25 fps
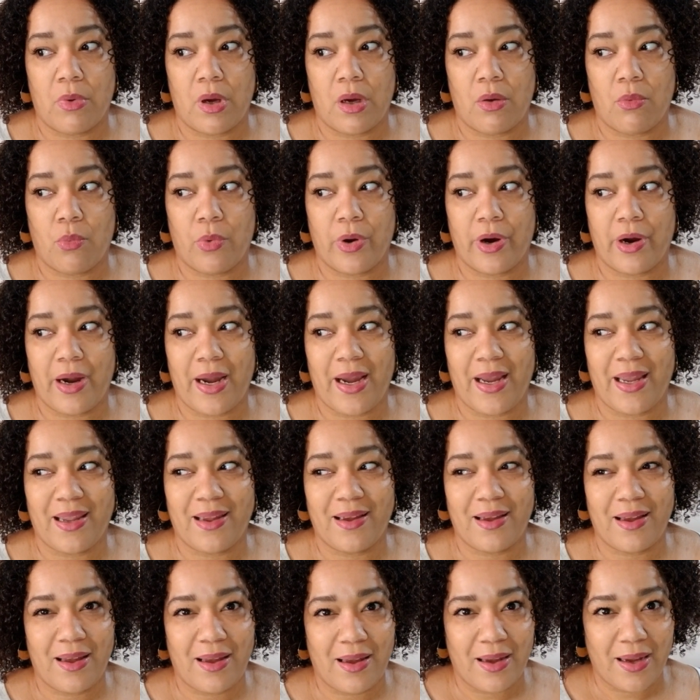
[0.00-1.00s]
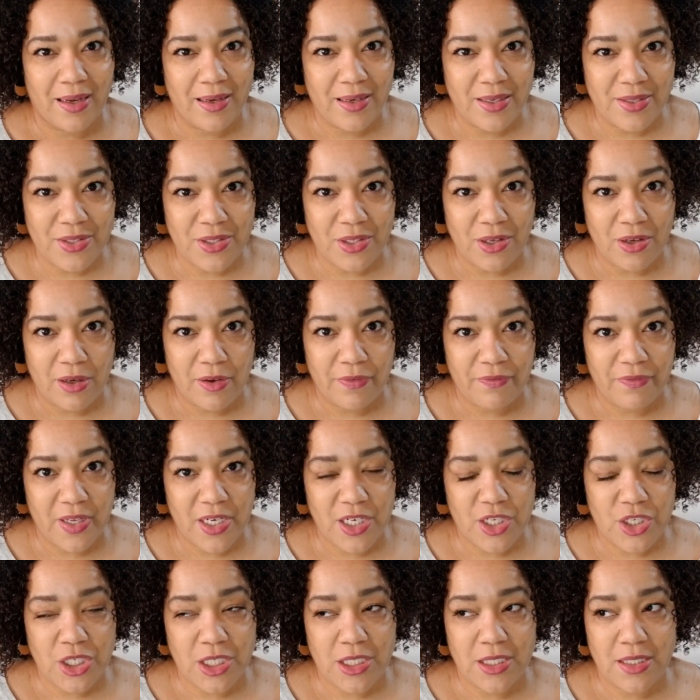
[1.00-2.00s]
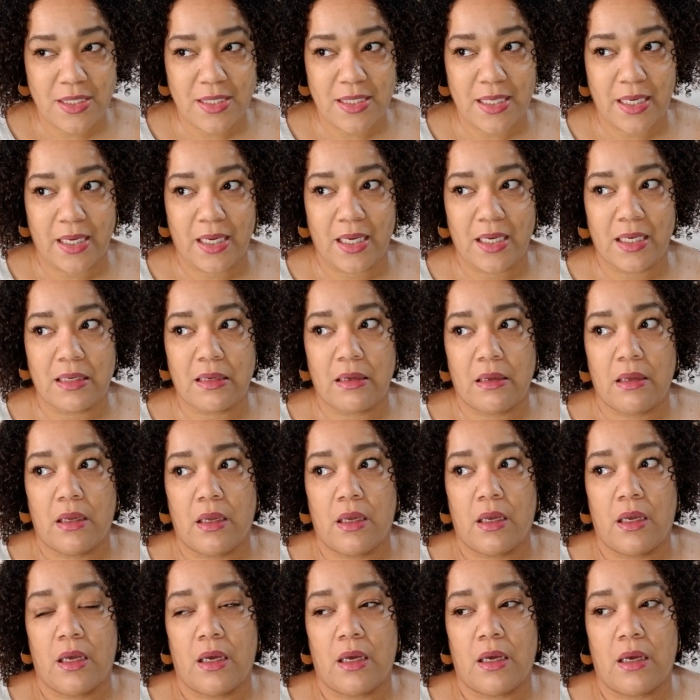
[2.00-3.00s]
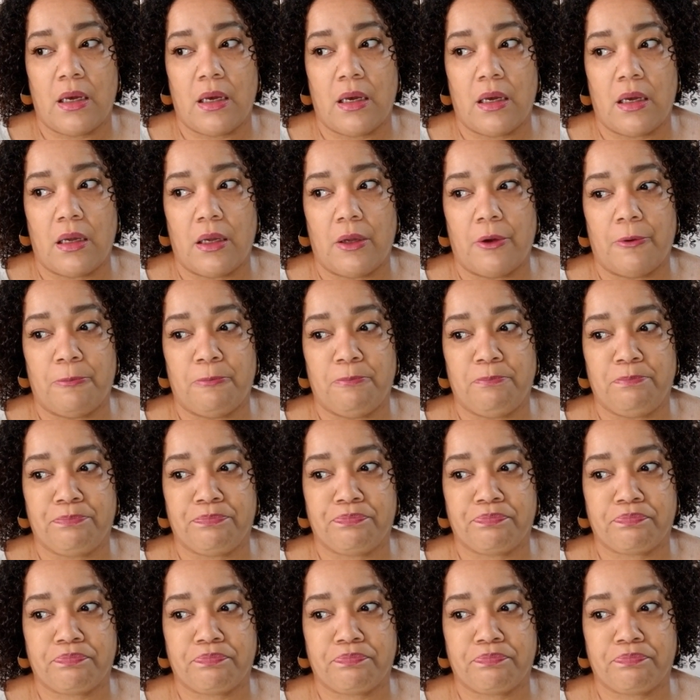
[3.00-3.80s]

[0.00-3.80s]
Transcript: where I kind of saw a finish in sight, and